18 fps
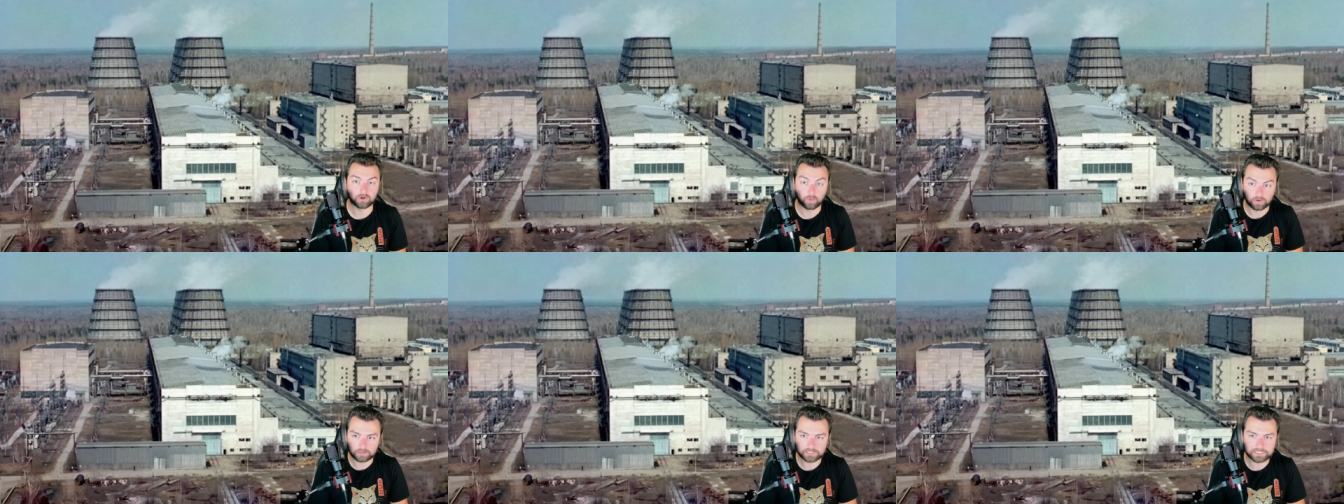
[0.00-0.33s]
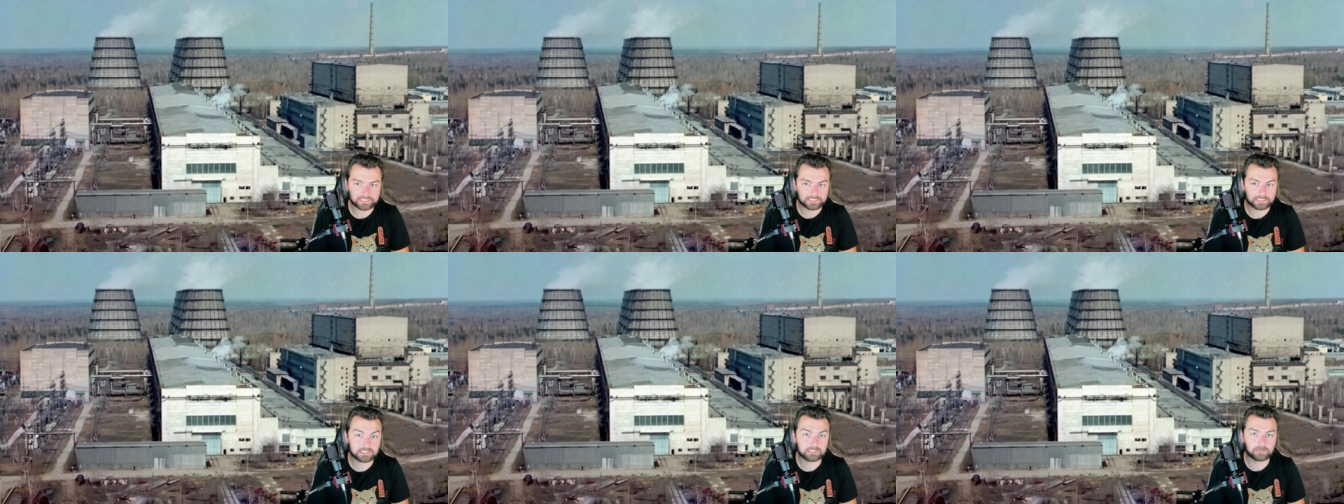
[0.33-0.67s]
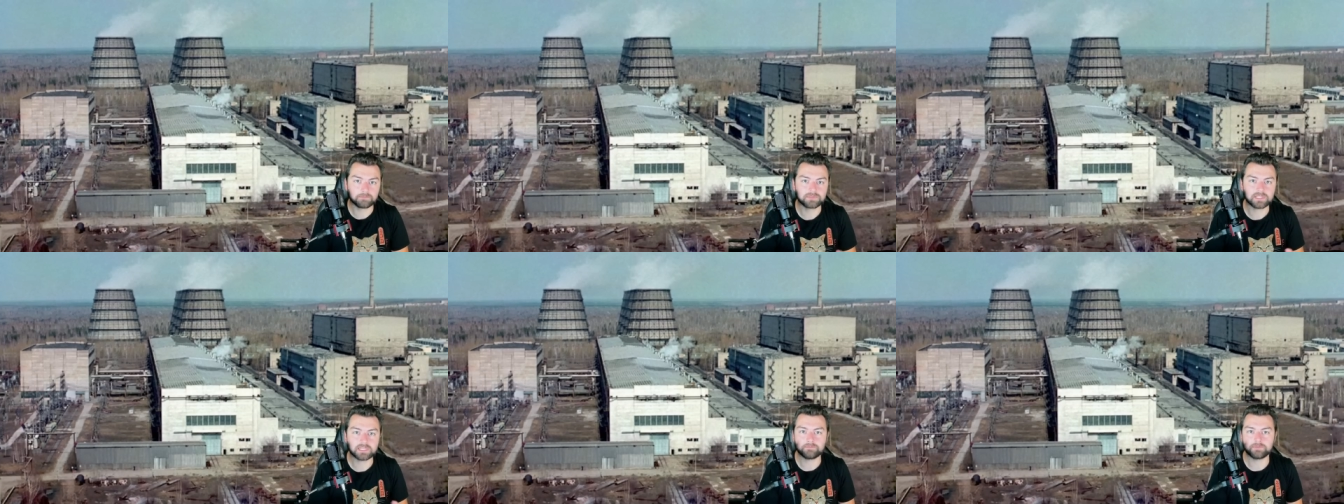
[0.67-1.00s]
or at least
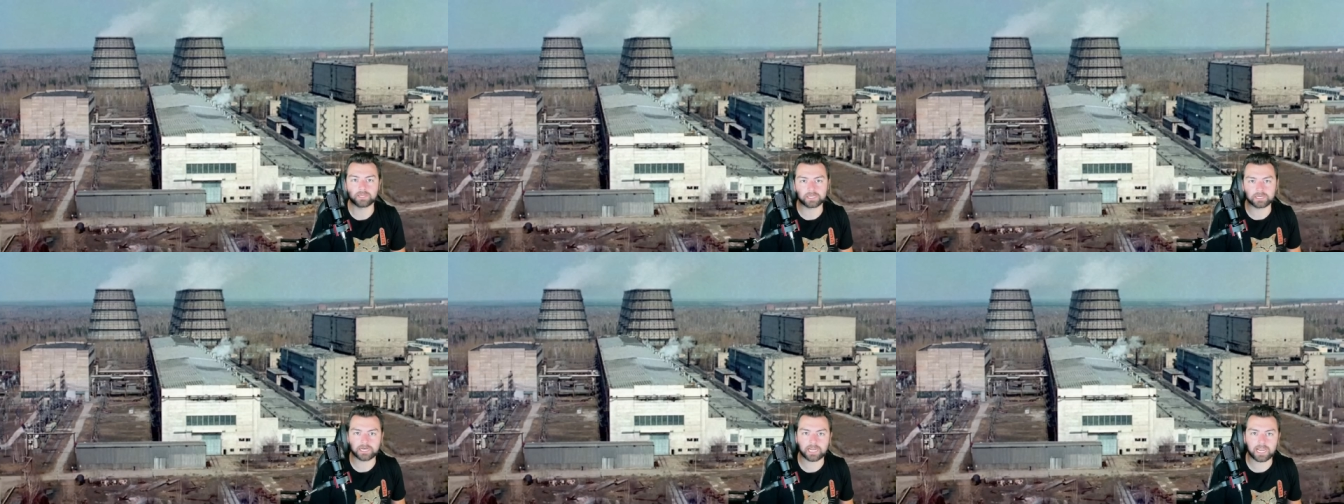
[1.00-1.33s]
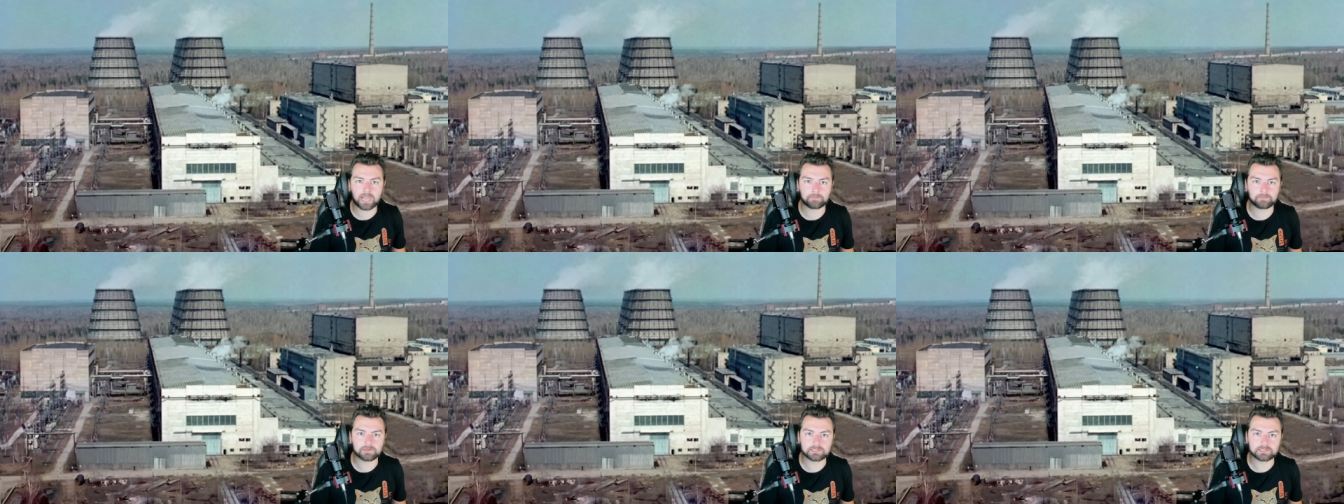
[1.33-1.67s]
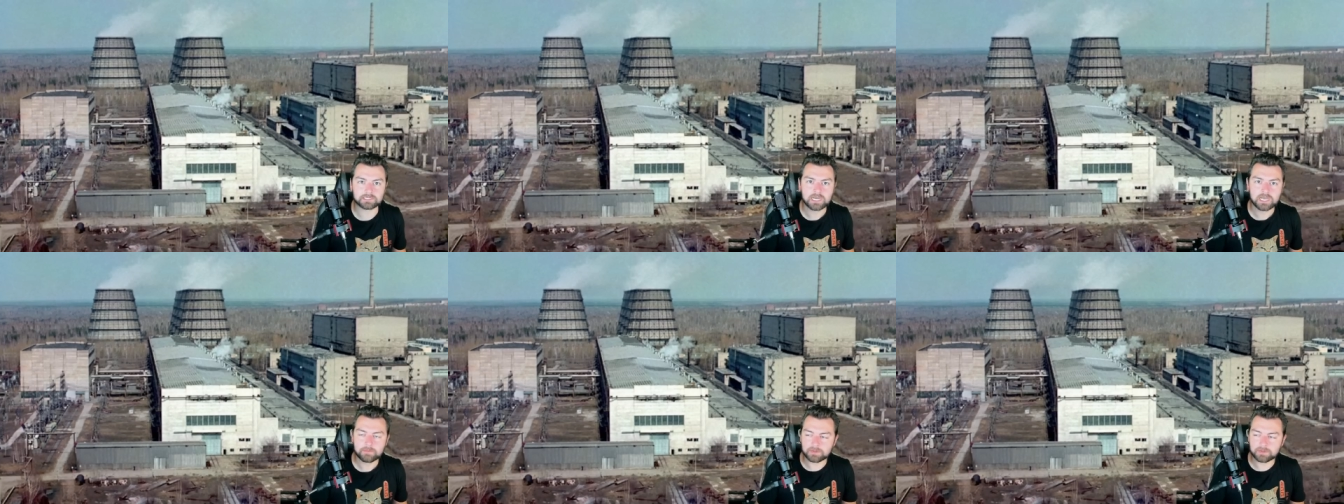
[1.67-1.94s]
something big had happened,